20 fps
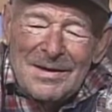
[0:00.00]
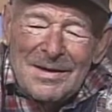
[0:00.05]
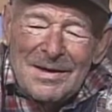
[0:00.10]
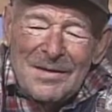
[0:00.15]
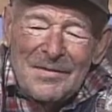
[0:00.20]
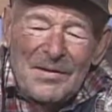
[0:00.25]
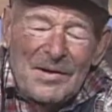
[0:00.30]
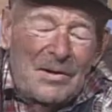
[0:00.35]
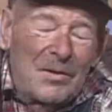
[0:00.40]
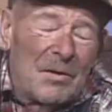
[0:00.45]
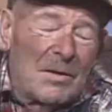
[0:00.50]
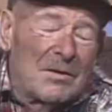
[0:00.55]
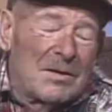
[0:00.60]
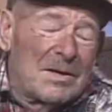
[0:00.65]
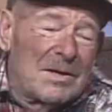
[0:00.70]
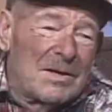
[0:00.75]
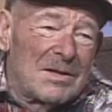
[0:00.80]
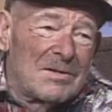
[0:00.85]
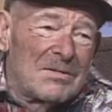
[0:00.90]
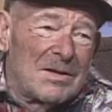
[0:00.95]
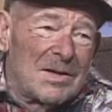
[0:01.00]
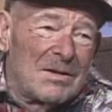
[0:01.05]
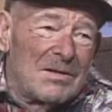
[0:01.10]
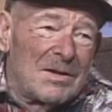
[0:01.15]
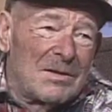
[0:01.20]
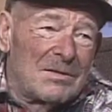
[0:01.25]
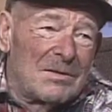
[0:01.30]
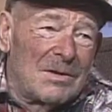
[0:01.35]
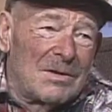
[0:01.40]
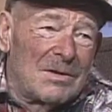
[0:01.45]
and they called in and said
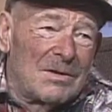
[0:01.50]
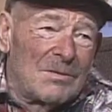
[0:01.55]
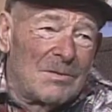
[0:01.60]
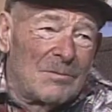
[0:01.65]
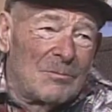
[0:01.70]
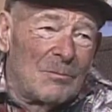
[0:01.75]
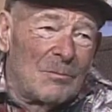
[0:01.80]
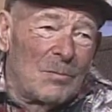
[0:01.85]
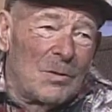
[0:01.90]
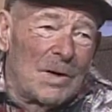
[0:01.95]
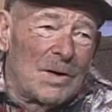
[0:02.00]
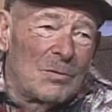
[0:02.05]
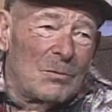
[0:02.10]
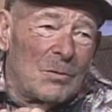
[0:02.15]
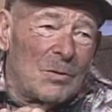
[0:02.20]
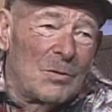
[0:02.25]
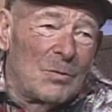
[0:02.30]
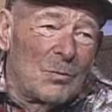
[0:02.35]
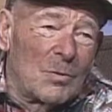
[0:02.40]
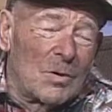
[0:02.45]
that the brake wouldn't